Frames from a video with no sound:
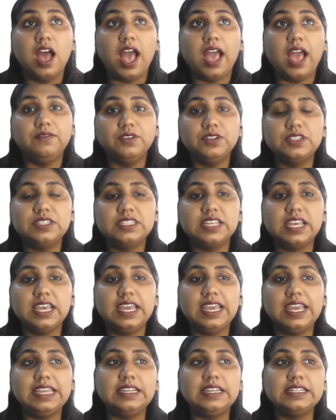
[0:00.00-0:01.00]
I would
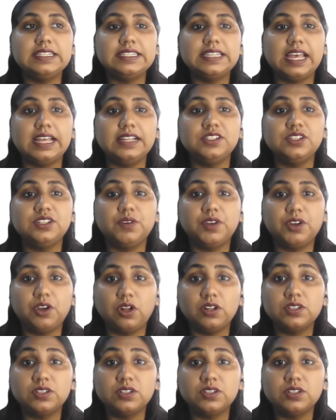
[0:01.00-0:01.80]
say, in a sense, you were